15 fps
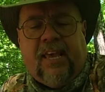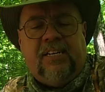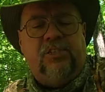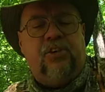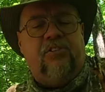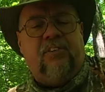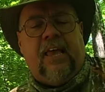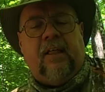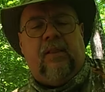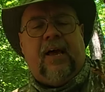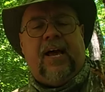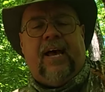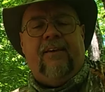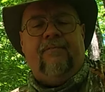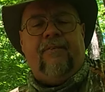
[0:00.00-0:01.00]
Can she stay
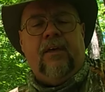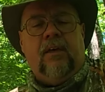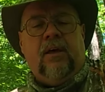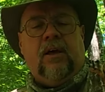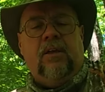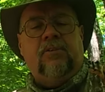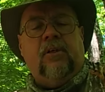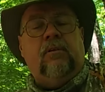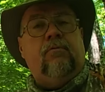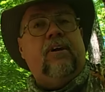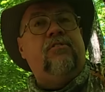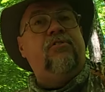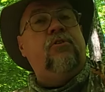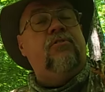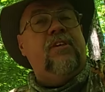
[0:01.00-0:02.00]
alive until the
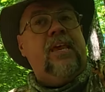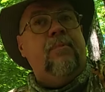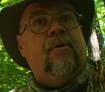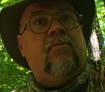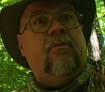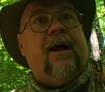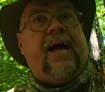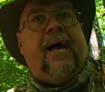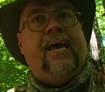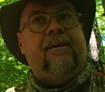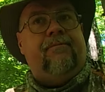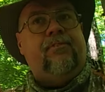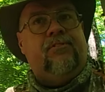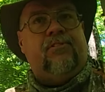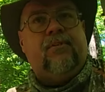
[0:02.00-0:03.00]
rescue team
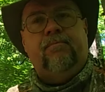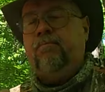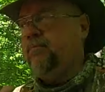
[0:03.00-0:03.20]
arrives?